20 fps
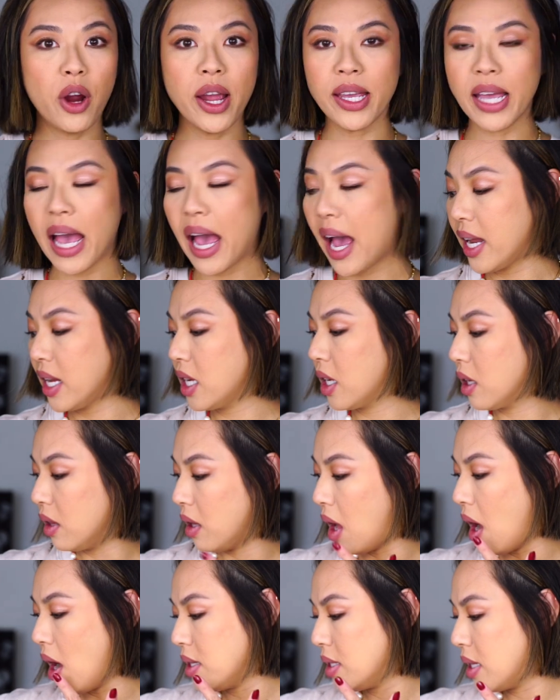I add
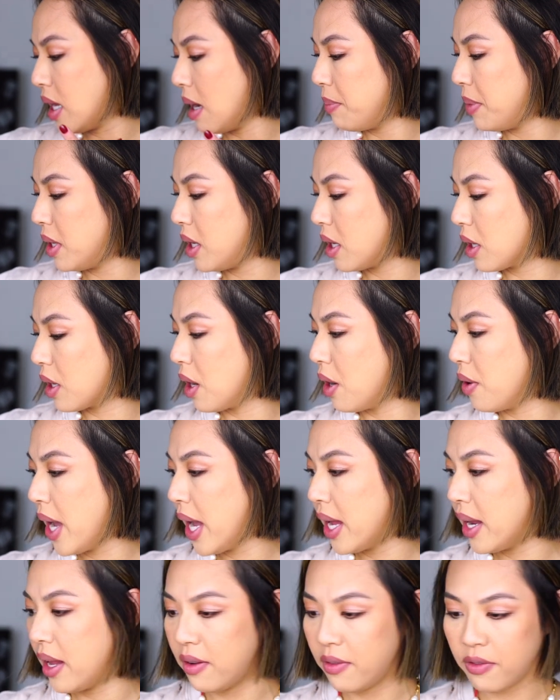gloss, I'm gonna go
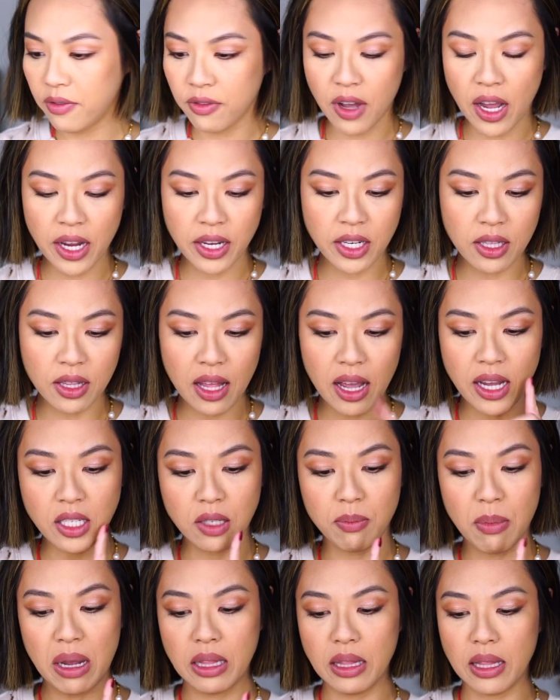ahead and
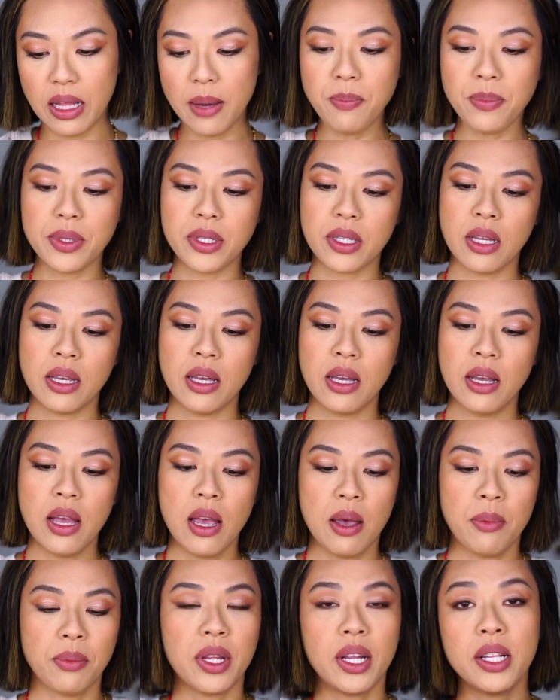finalize my lips.
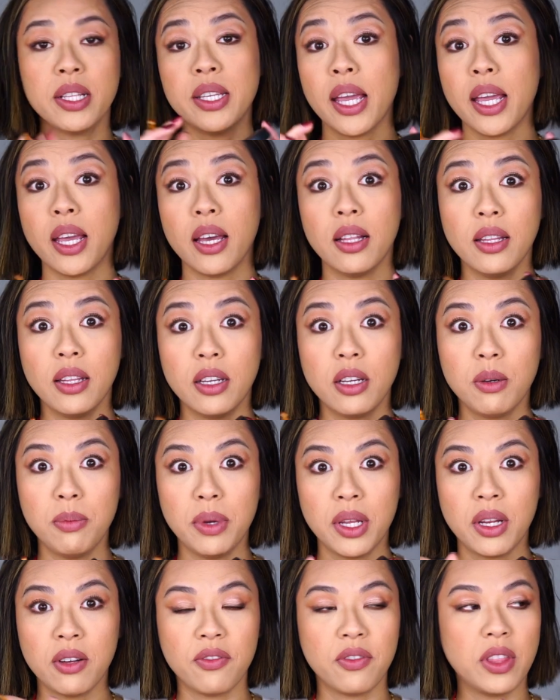I'm gonna take a little
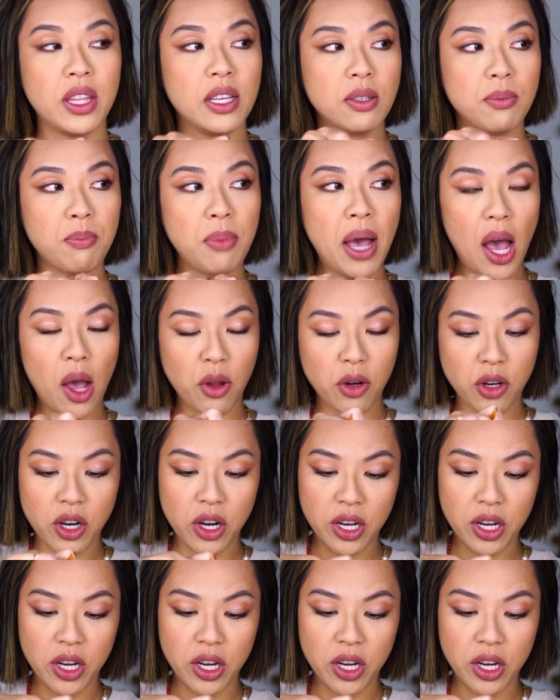bit of this powder